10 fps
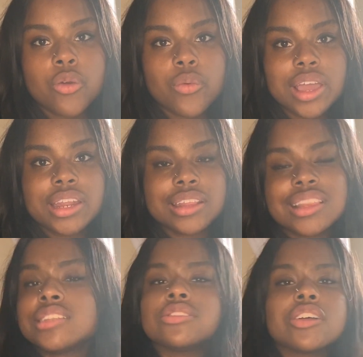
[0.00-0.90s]
when
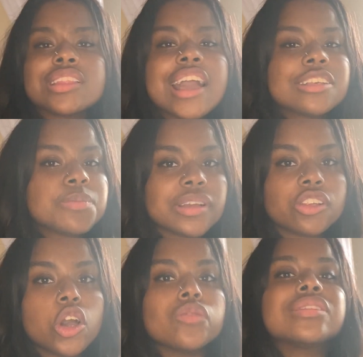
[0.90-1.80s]
that's not the aspect
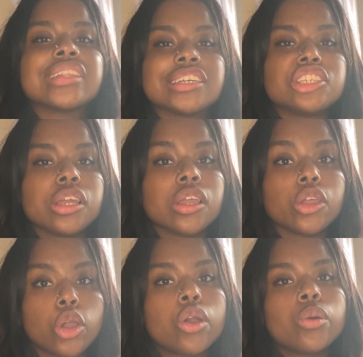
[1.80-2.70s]
of letting
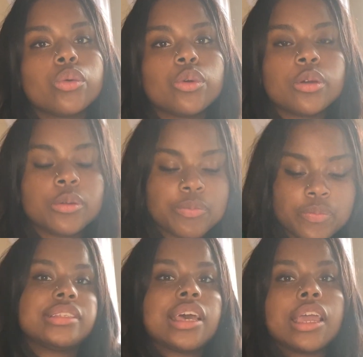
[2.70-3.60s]
go
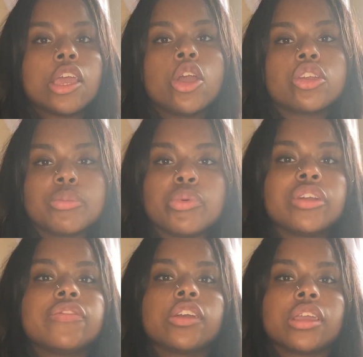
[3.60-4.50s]
say your
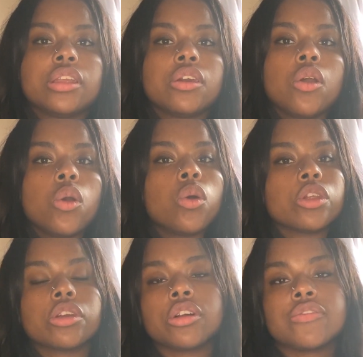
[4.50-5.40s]
boyfriend or
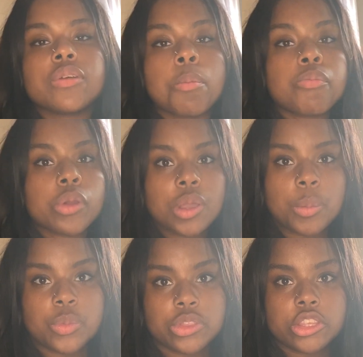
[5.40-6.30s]
your girlfriend broke
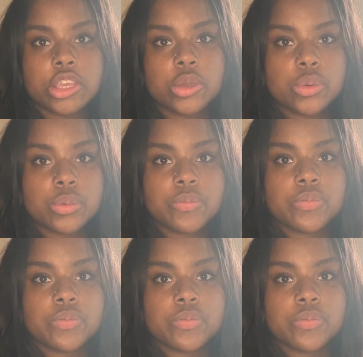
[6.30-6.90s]
up with you.